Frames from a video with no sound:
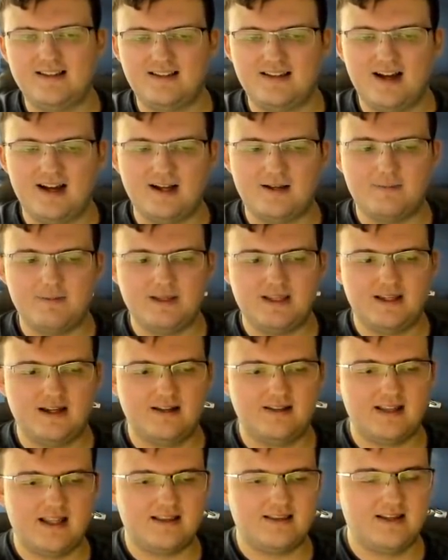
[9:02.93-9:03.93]
suck
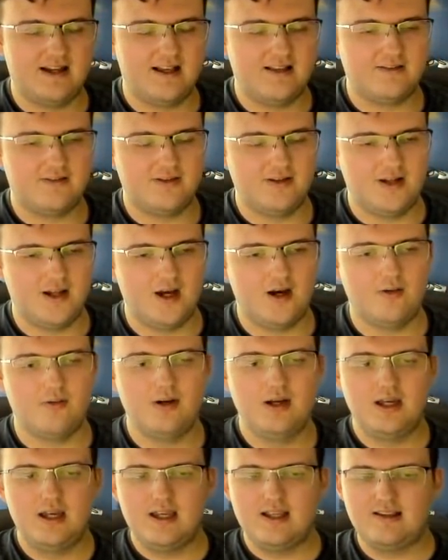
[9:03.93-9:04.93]
because that does,
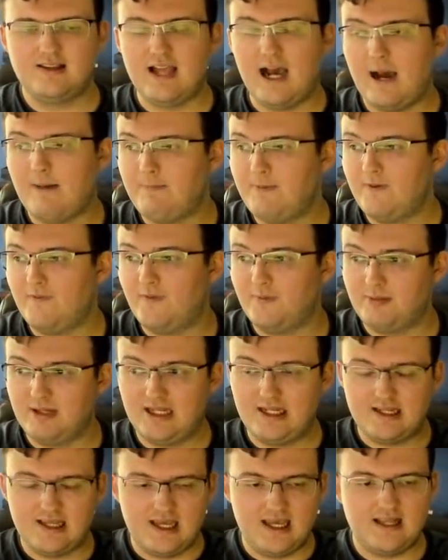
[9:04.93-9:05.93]
stop you from
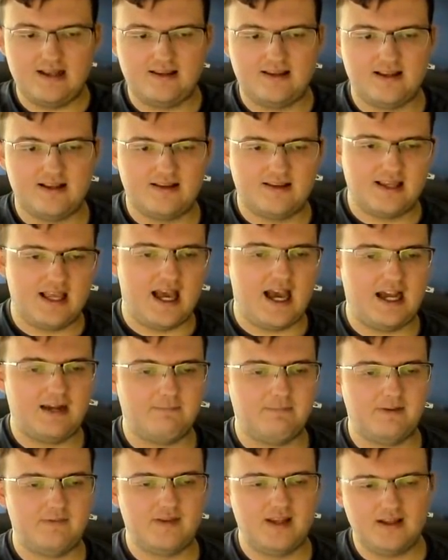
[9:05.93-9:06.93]
getting an instant sack.
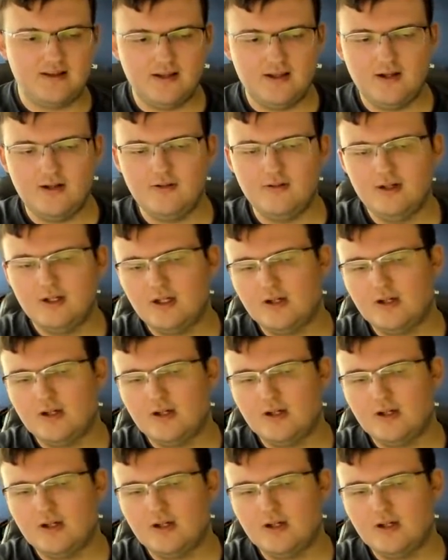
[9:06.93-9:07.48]
But if they do,